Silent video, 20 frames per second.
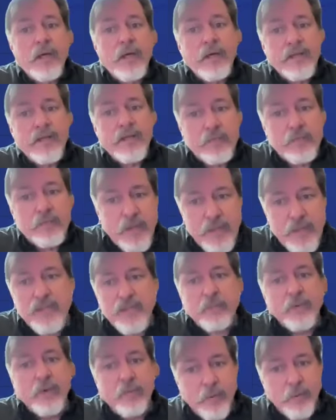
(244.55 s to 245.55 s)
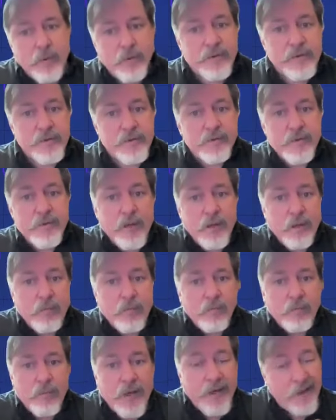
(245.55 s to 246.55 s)
and speeds up your builds
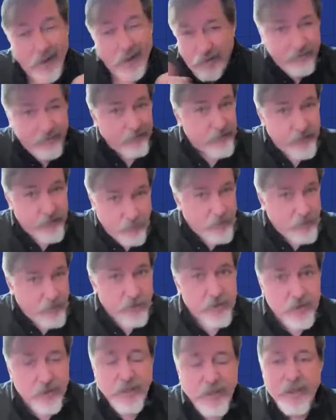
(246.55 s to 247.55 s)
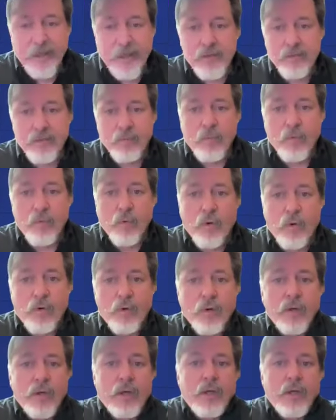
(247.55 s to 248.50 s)
by often as much as 10x or more.